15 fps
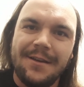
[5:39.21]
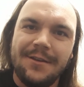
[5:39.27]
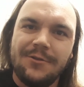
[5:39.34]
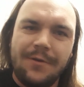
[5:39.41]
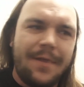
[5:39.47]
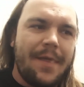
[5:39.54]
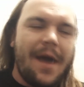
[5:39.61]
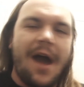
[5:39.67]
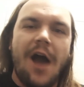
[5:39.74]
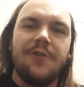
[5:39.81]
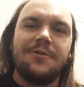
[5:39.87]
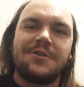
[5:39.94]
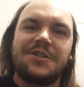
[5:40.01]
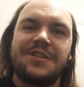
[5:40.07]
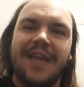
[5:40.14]
Do they not
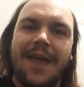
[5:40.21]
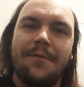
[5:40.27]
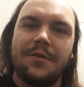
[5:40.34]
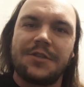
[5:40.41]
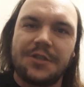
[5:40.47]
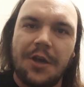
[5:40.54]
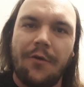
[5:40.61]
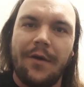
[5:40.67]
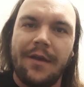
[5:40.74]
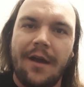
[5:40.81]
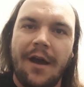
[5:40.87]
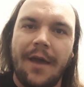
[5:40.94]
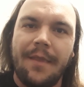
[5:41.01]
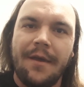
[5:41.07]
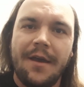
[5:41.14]
understand what's going
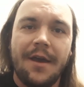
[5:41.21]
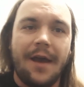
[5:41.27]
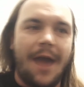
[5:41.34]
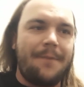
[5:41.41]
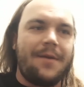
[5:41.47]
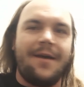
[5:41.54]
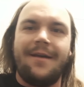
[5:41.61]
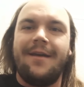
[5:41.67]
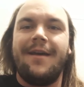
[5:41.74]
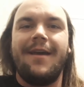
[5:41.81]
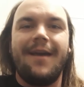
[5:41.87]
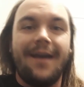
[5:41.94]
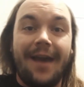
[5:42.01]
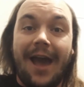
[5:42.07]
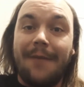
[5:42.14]
on? I bet
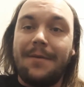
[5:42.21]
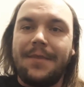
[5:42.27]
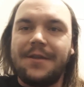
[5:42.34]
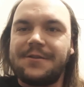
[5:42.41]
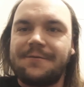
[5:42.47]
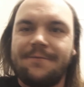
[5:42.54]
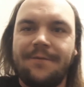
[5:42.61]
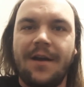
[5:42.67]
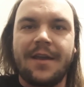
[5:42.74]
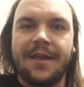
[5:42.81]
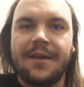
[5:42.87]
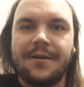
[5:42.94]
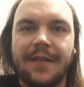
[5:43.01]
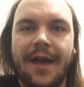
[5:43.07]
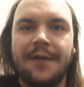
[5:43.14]
these fucking
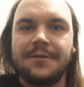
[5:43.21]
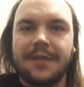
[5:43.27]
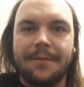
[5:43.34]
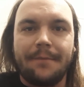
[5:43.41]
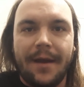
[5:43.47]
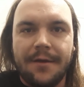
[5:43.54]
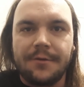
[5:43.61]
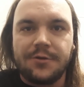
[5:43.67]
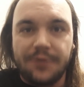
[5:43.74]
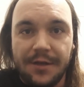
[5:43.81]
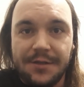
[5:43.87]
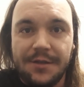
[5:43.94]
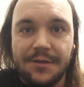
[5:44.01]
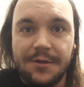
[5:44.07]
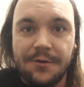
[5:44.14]
clowns like Michael
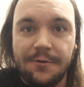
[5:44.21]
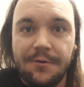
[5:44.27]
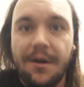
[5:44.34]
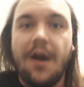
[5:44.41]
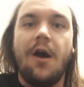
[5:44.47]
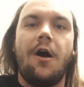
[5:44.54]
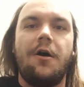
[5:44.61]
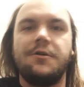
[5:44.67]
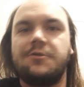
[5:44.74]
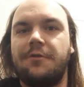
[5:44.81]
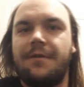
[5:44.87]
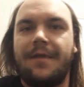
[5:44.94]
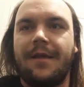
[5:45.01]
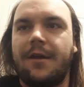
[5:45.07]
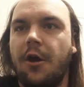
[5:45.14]
Tracey too also
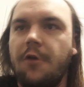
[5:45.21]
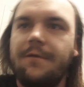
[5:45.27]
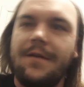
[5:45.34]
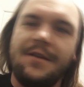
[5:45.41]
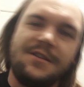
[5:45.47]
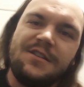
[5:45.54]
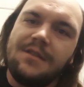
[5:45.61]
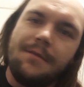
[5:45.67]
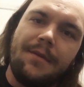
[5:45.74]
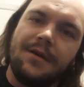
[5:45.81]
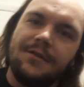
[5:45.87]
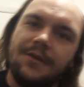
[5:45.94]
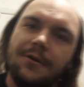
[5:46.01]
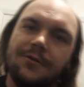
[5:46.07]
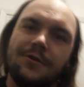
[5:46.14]
think that COVID isn't a big
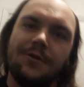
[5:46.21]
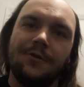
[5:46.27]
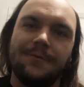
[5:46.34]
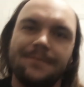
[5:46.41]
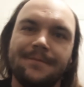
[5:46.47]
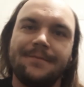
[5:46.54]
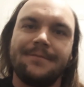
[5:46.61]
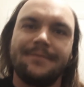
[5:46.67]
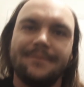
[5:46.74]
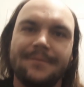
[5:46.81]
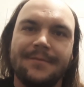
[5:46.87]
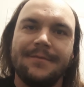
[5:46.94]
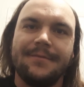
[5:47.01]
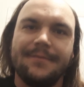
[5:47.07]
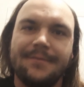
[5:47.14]
deal too.
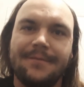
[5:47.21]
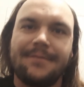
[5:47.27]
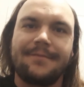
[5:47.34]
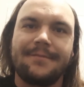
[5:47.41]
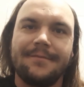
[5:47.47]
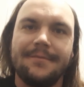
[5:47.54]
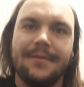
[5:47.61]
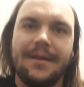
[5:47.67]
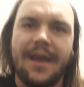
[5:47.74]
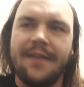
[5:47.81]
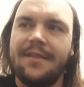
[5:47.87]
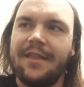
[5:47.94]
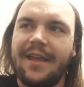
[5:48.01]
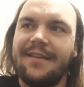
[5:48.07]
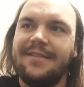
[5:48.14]
Yeah,
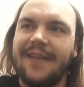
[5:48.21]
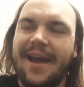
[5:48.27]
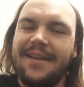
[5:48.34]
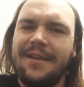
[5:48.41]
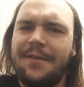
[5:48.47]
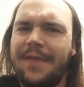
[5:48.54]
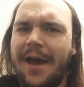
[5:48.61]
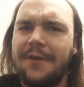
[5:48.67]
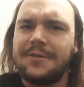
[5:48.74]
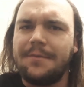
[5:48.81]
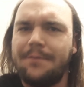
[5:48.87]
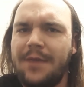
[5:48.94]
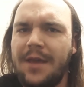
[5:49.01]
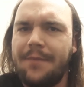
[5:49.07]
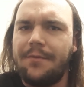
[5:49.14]
like
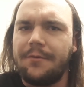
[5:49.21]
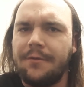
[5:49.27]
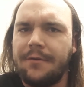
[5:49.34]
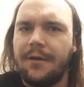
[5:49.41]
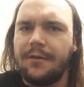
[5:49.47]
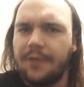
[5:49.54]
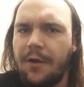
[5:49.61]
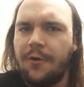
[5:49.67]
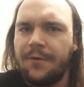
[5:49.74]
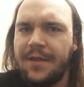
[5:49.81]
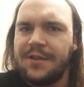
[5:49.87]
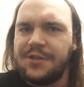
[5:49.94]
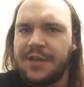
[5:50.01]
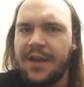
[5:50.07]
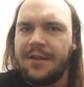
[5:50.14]
90,000 people alone in
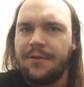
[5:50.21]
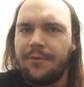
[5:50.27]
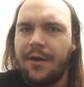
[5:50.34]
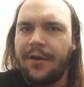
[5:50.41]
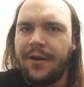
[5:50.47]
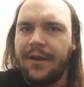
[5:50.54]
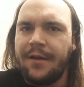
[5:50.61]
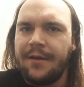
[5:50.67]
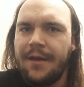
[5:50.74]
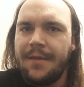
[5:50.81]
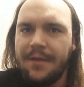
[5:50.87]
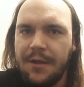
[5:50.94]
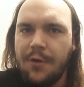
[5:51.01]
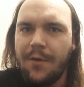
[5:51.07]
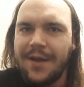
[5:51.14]
January in the
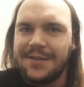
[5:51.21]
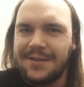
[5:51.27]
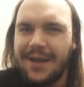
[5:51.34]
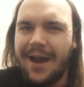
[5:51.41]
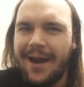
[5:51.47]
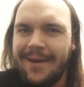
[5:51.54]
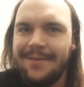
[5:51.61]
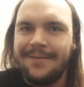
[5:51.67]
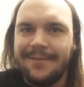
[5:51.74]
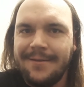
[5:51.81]
U.S. died.